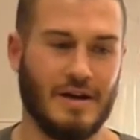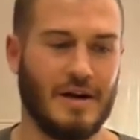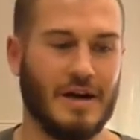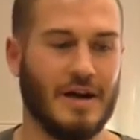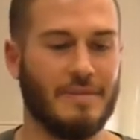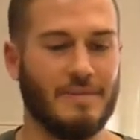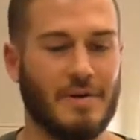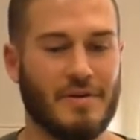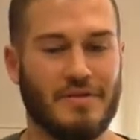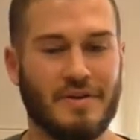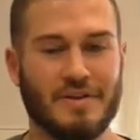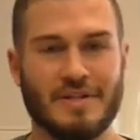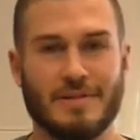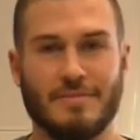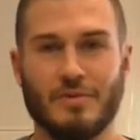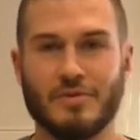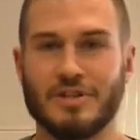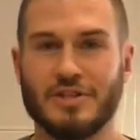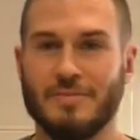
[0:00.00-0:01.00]
I think the
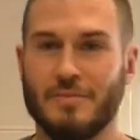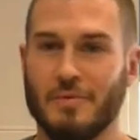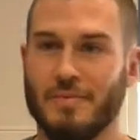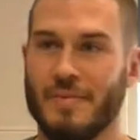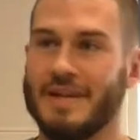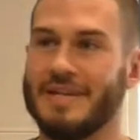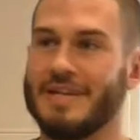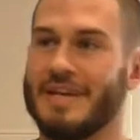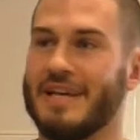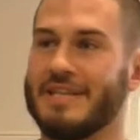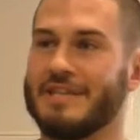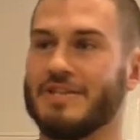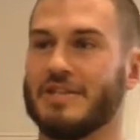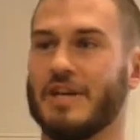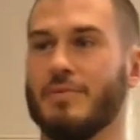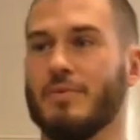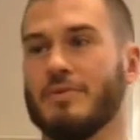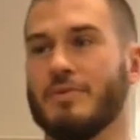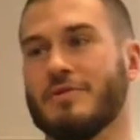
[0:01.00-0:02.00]
most diplomatic answer
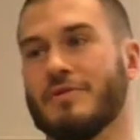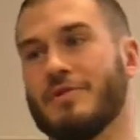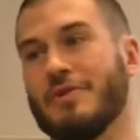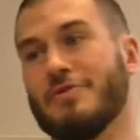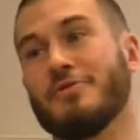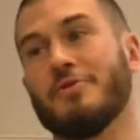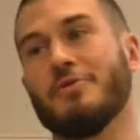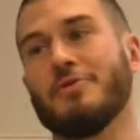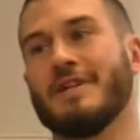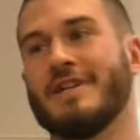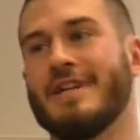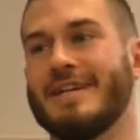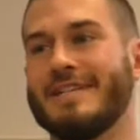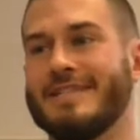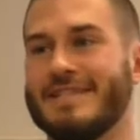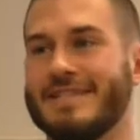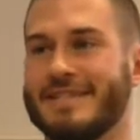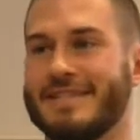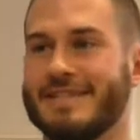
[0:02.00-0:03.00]
is I would throw the
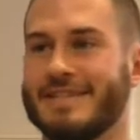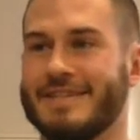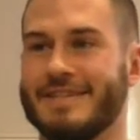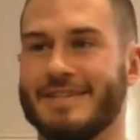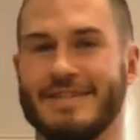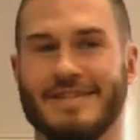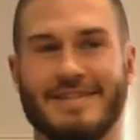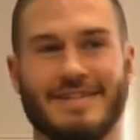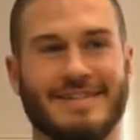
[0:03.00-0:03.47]
dice.